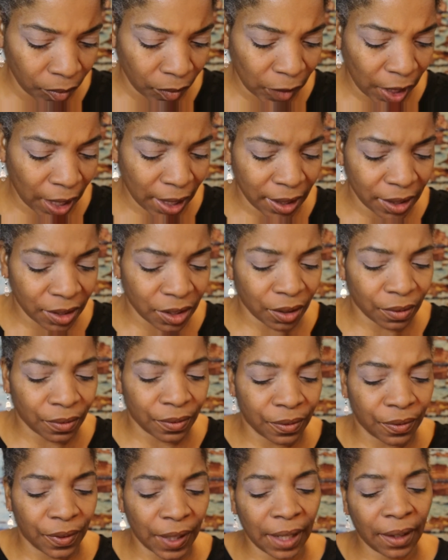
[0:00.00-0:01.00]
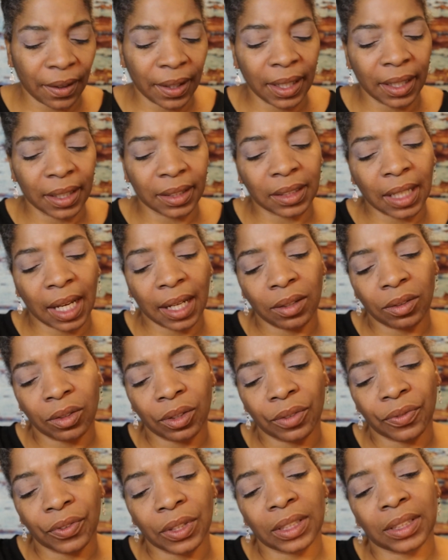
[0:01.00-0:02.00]
And it's a very, I don't know
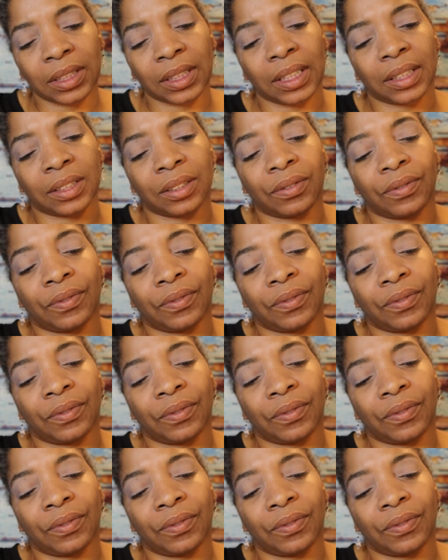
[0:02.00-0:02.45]
if you can see, it's a